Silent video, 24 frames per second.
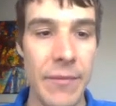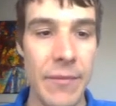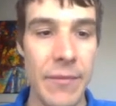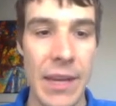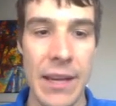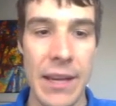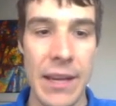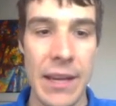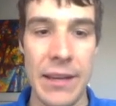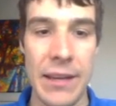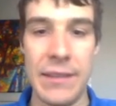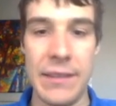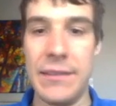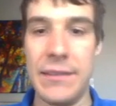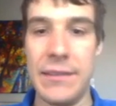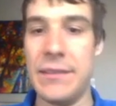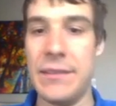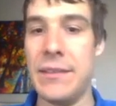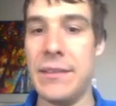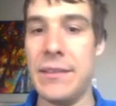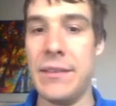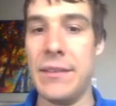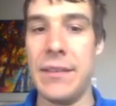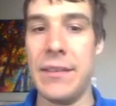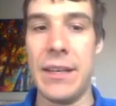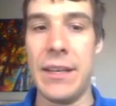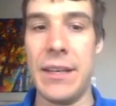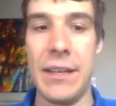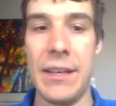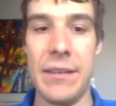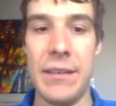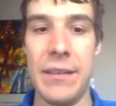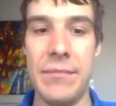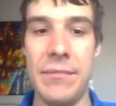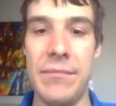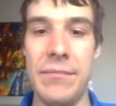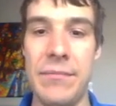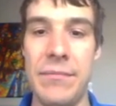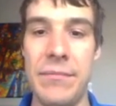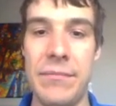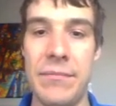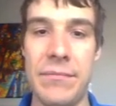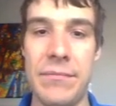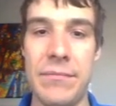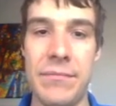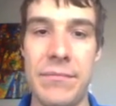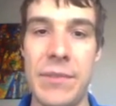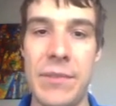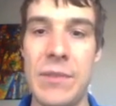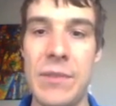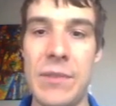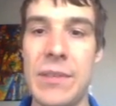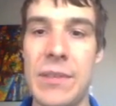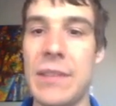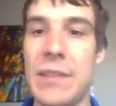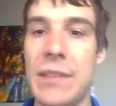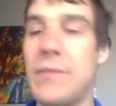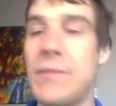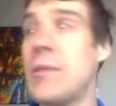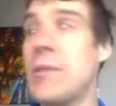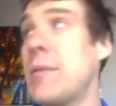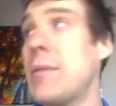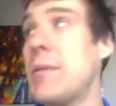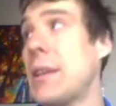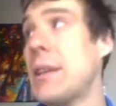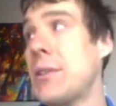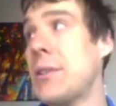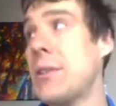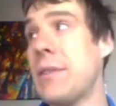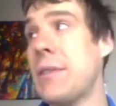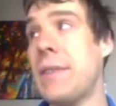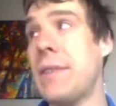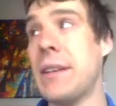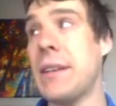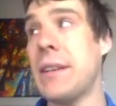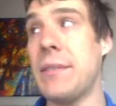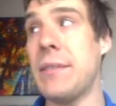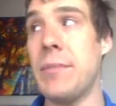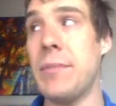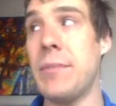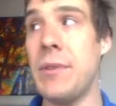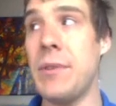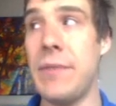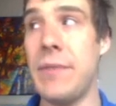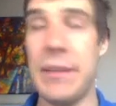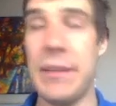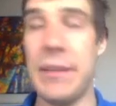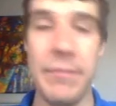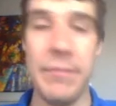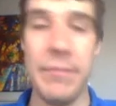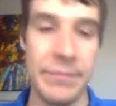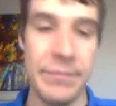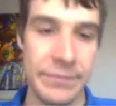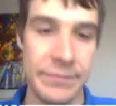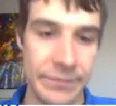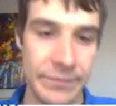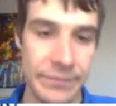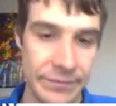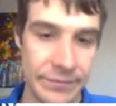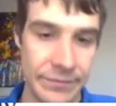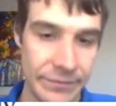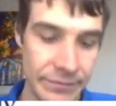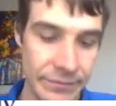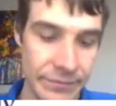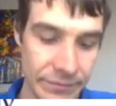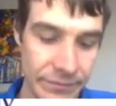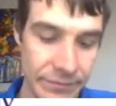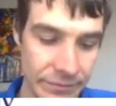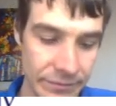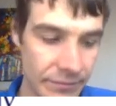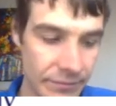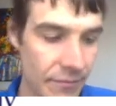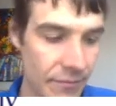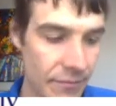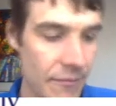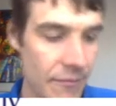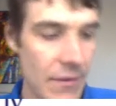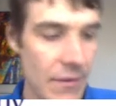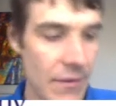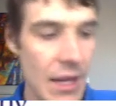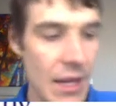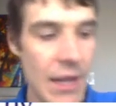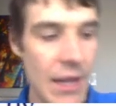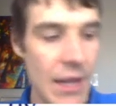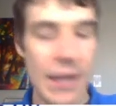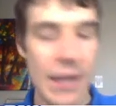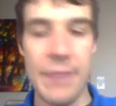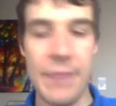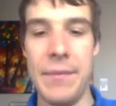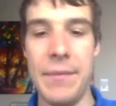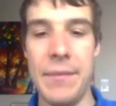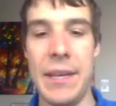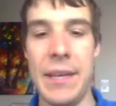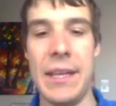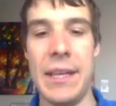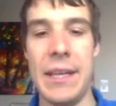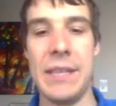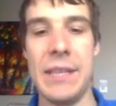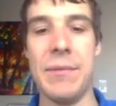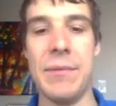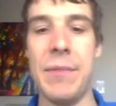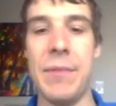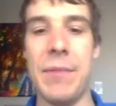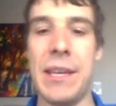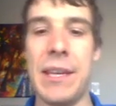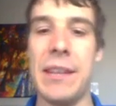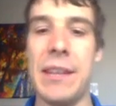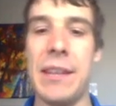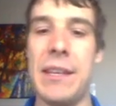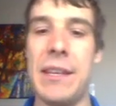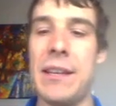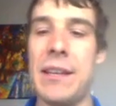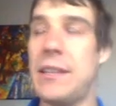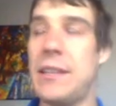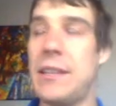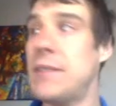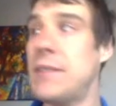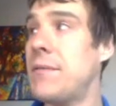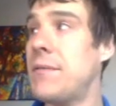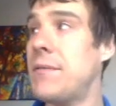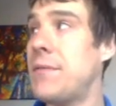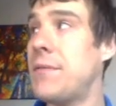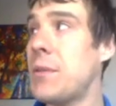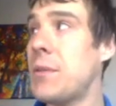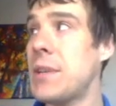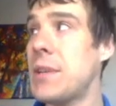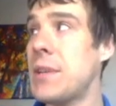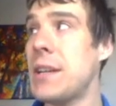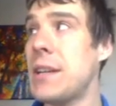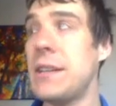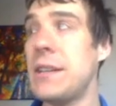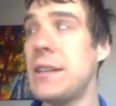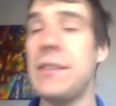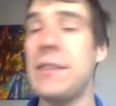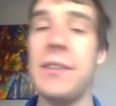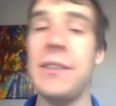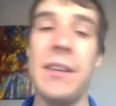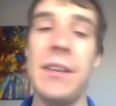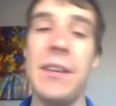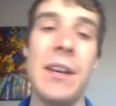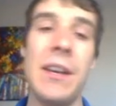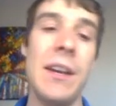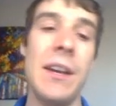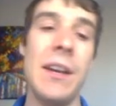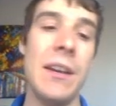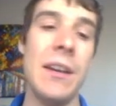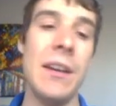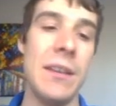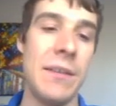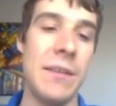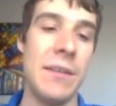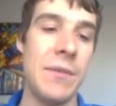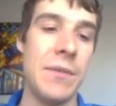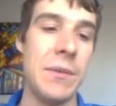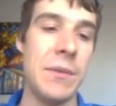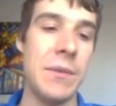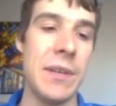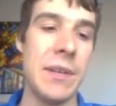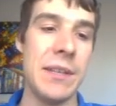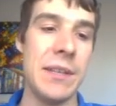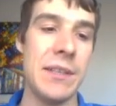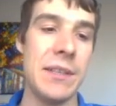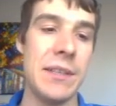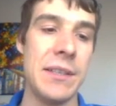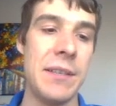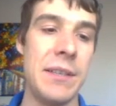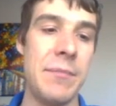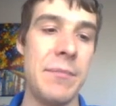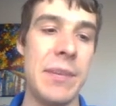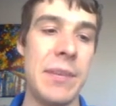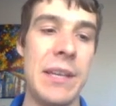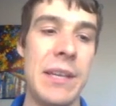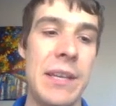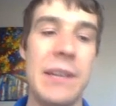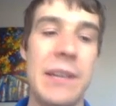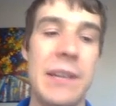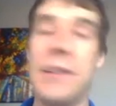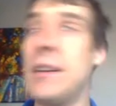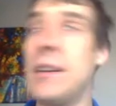And using the photoelectric effect to prove it. And that's where we get the idea of photons, that photons can be